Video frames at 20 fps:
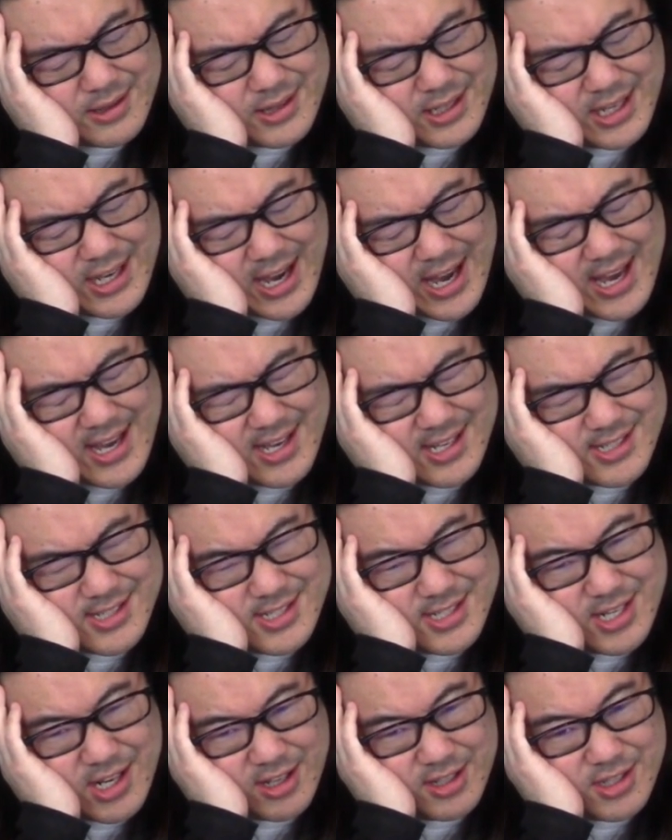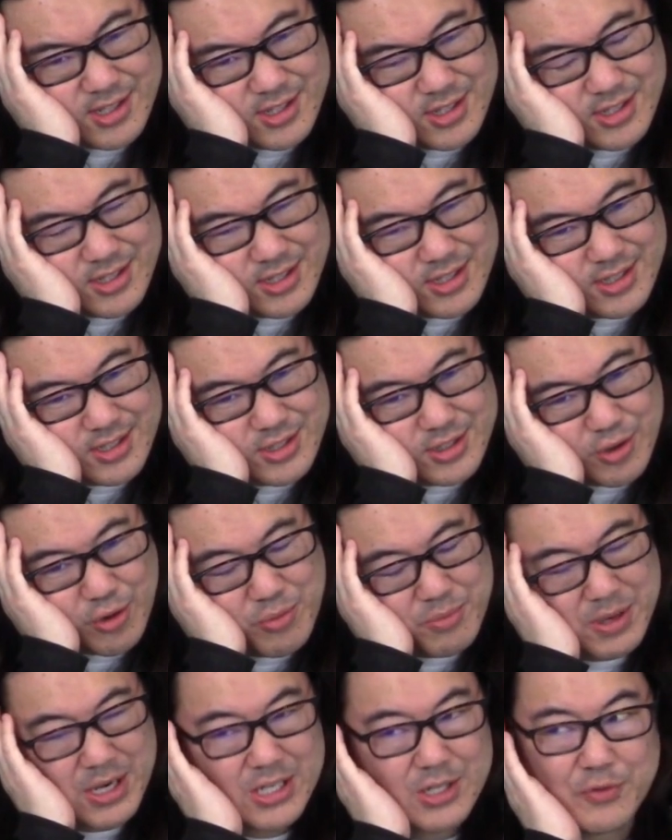the guy has done
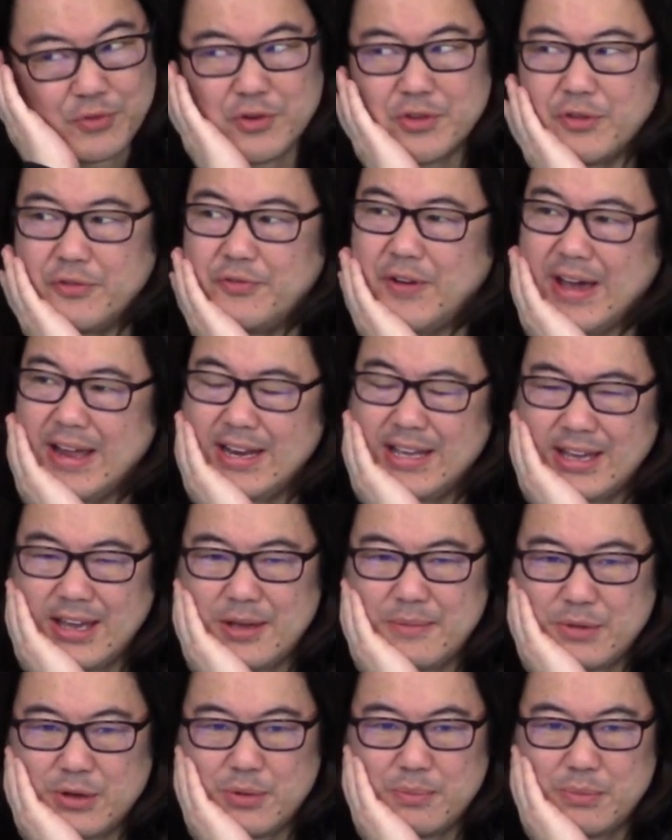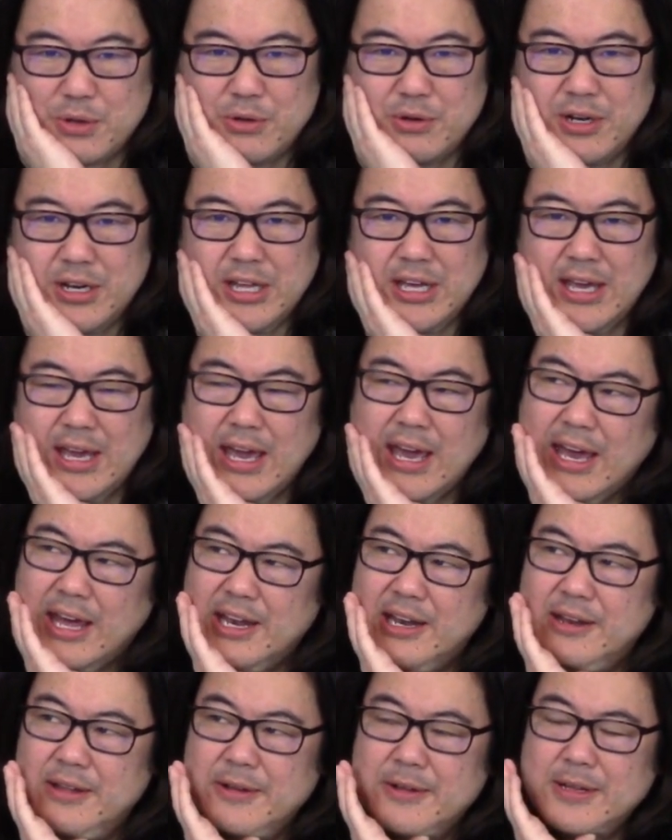so much for the fighting game community
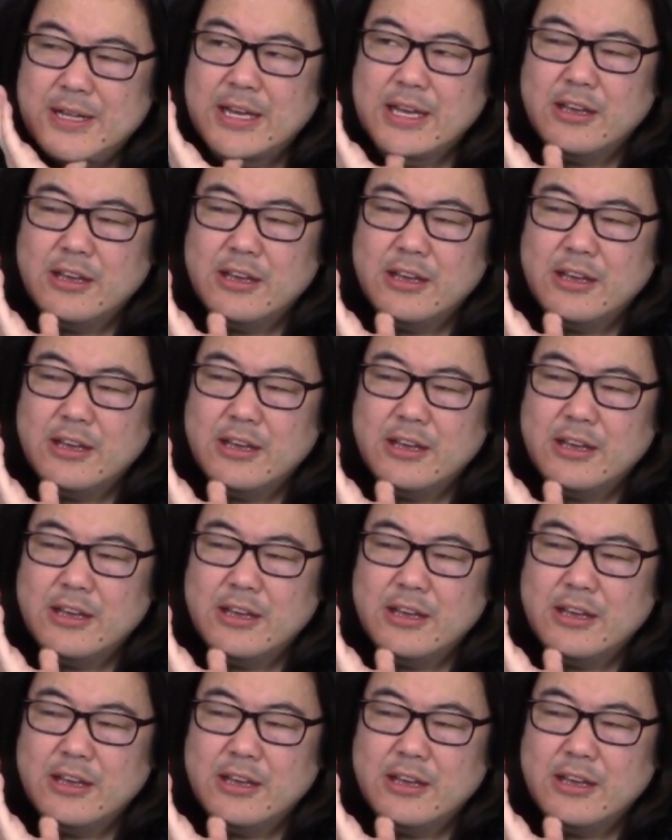and